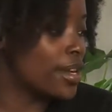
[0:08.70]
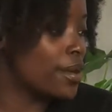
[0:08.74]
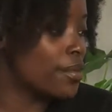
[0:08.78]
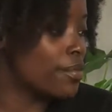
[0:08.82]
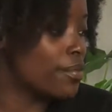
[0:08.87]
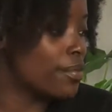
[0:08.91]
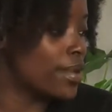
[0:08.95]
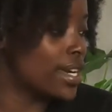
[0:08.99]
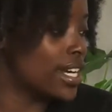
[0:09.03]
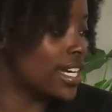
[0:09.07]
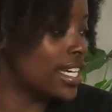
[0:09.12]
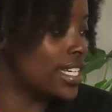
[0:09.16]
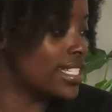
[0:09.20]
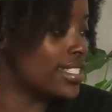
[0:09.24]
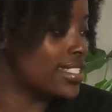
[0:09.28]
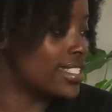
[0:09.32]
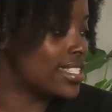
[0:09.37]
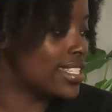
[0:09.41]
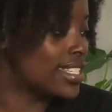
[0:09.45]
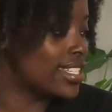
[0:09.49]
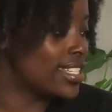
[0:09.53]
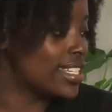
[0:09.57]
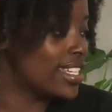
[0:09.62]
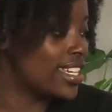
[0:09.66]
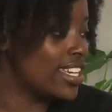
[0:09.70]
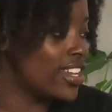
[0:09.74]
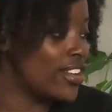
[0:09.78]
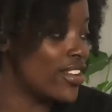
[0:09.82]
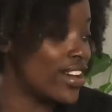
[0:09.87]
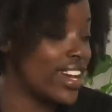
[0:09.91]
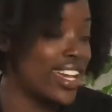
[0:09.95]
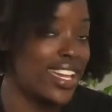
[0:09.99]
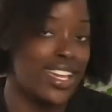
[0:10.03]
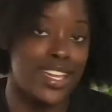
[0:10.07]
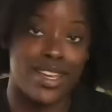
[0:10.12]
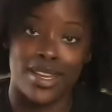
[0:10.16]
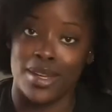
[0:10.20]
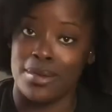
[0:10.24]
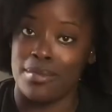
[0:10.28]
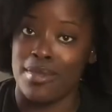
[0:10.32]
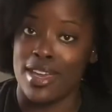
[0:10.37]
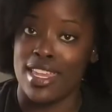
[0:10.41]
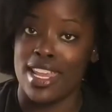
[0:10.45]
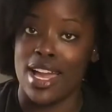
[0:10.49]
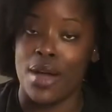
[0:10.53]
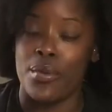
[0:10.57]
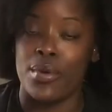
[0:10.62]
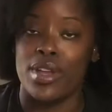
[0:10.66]
but here I am, and
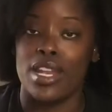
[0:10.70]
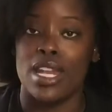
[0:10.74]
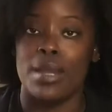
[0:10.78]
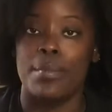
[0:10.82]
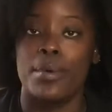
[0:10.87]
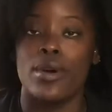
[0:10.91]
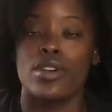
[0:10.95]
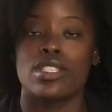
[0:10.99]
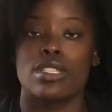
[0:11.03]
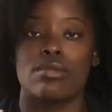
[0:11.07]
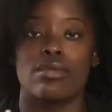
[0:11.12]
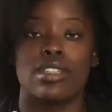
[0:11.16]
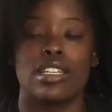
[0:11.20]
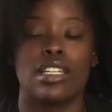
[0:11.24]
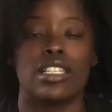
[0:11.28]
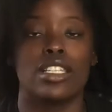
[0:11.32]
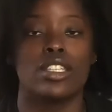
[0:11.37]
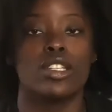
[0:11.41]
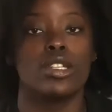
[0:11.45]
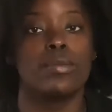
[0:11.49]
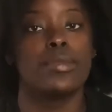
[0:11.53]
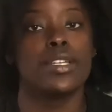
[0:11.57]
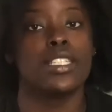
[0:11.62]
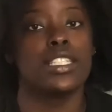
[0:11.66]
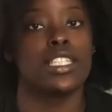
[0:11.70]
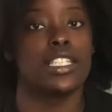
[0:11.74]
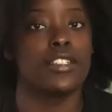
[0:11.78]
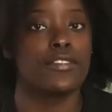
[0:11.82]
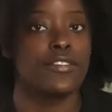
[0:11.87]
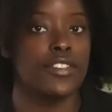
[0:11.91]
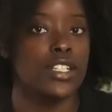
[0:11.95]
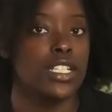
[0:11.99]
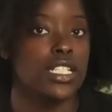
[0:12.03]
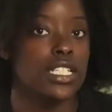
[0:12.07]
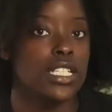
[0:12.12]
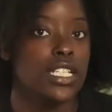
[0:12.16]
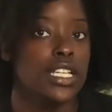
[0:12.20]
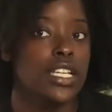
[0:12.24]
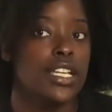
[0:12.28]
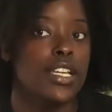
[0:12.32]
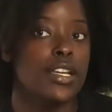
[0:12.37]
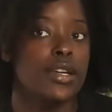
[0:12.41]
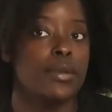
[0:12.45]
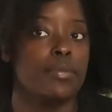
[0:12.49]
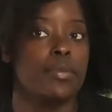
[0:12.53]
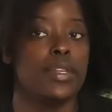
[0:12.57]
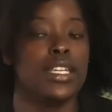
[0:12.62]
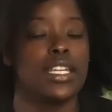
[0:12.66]
I wanted to post something a little bit different
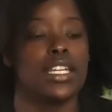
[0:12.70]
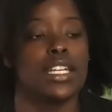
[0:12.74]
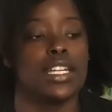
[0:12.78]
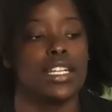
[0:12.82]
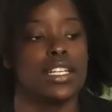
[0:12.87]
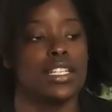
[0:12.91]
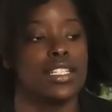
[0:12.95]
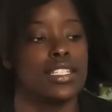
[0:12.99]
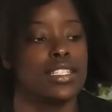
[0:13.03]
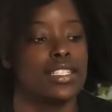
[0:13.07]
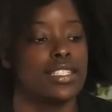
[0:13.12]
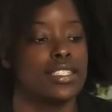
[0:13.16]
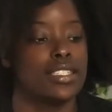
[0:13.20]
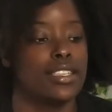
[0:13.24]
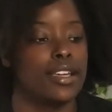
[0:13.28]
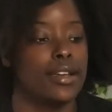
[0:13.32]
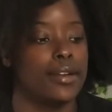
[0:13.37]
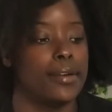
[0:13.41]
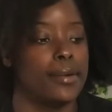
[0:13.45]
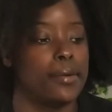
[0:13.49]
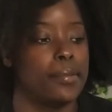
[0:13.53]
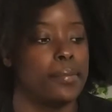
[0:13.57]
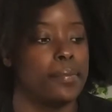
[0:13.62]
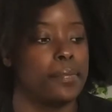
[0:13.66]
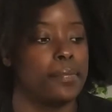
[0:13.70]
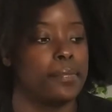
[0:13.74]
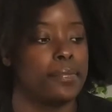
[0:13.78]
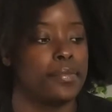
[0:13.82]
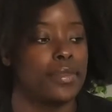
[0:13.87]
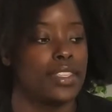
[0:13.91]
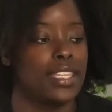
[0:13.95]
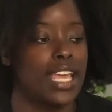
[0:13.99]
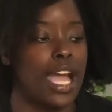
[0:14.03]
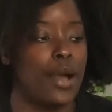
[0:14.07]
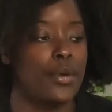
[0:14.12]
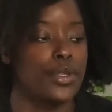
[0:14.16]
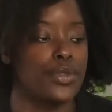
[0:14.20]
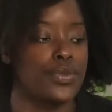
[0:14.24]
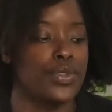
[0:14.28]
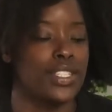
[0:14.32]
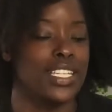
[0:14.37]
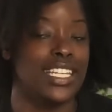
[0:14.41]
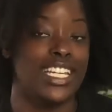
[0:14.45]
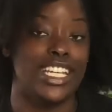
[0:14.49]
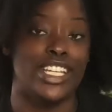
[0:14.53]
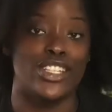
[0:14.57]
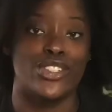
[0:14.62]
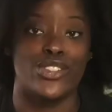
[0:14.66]
because I was really
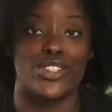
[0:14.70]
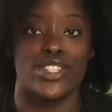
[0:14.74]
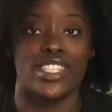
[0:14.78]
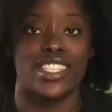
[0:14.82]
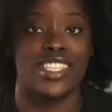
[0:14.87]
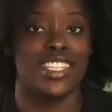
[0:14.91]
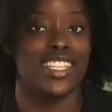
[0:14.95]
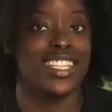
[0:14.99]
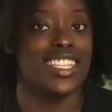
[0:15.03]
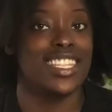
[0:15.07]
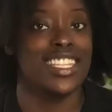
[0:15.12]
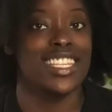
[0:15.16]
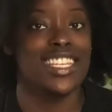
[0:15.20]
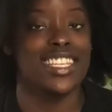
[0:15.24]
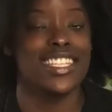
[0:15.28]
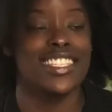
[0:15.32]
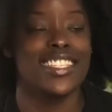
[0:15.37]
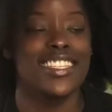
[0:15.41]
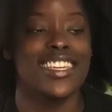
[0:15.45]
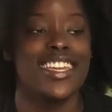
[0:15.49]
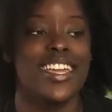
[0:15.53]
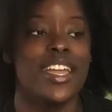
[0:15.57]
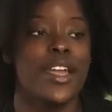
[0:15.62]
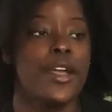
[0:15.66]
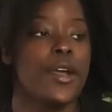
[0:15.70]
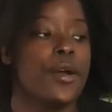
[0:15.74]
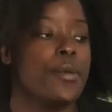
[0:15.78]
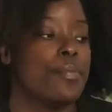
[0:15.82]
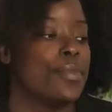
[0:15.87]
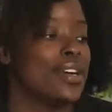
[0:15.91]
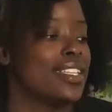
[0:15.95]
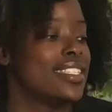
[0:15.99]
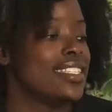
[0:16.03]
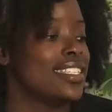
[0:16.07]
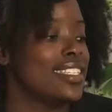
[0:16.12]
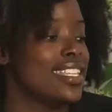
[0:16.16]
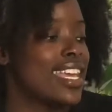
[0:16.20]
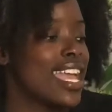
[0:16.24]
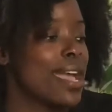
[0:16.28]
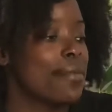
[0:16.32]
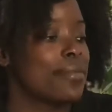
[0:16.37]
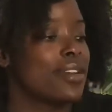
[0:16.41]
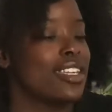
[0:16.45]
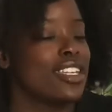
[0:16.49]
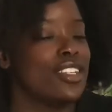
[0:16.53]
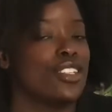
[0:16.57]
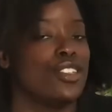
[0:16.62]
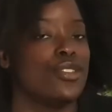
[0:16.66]
interested in this. But today I'm
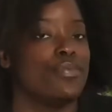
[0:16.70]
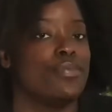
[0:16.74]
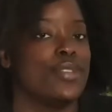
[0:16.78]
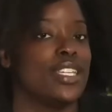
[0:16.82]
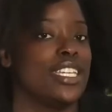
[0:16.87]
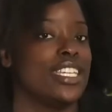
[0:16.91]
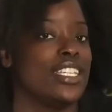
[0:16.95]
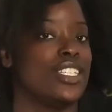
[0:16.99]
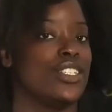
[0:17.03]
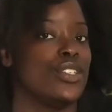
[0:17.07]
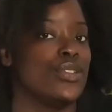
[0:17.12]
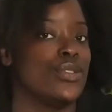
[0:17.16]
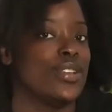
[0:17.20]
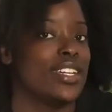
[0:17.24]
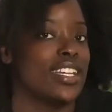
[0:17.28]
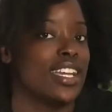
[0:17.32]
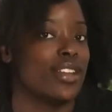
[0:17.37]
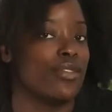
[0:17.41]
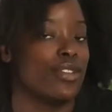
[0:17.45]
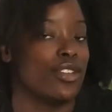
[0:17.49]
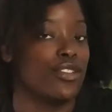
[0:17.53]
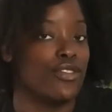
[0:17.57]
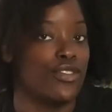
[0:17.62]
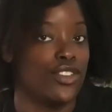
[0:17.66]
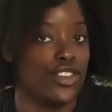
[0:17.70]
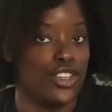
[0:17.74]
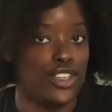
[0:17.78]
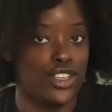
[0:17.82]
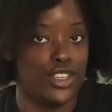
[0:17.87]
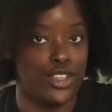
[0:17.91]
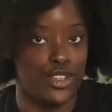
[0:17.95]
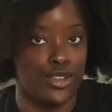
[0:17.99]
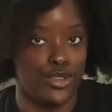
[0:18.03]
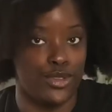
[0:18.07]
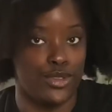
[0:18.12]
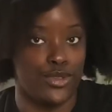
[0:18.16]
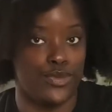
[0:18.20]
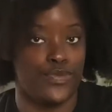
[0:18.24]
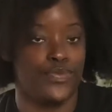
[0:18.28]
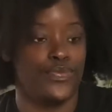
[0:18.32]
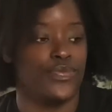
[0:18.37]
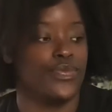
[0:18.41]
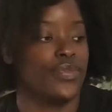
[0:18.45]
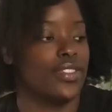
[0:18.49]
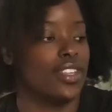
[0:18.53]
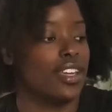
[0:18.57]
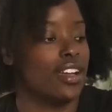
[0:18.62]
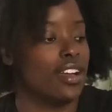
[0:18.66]
going to be doing a review
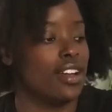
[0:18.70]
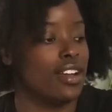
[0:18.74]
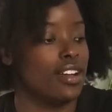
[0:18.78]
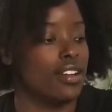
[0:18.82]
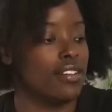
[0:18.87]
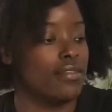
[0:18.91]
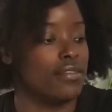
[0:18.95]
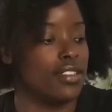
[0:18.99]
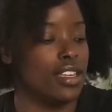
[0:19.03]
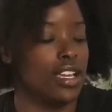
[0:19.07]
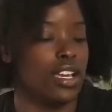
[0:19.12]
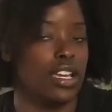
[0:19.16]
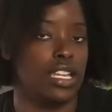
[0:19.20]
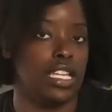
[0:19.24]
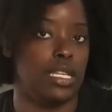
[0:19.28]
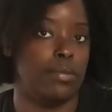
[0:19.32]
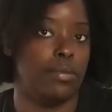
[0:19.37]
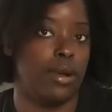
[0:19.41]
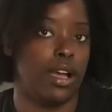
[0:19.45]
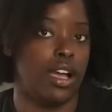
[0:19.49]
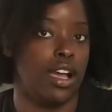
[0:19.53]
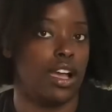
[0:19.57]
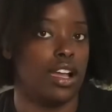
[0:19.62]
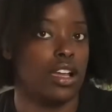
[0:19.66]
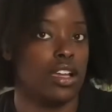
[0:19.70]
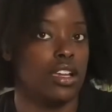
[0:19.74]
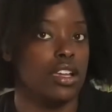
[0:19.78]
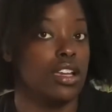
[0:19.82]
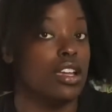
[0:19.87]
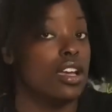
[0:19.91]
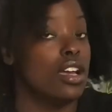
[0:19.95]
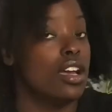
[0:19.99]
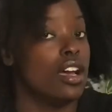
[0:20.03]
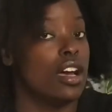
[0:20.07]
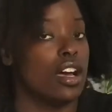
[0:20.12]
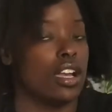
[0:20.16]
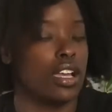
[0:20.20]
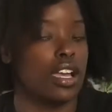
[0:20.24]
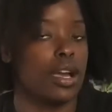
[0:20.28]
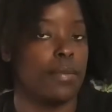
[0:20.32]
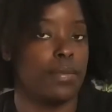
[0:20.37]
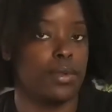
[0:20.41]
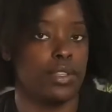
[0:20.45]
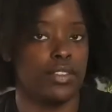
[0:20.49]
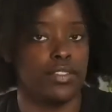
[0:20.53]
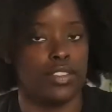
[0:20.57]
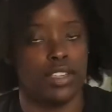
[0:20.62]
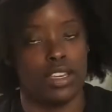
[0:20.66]
of the Honey Pot, a couple
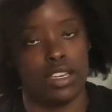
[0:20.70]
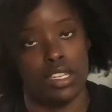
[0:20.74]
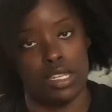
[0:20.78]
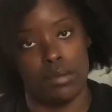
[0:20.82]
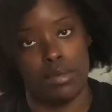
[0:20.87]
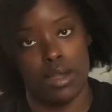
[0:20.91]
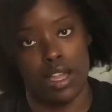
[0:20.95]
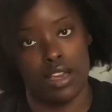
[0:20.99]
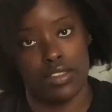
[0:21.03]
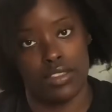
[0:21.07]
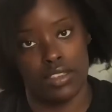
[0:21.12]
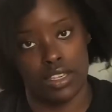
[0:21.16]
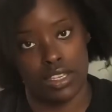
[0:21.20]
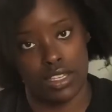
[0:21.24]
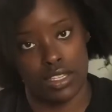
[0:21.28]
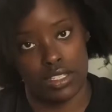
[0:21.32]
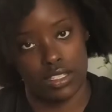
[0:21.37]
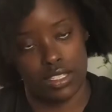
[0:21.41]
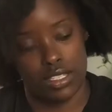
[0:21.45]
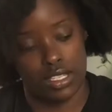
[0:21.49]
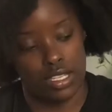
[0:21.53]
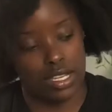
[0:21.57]
of the Honey Pot things.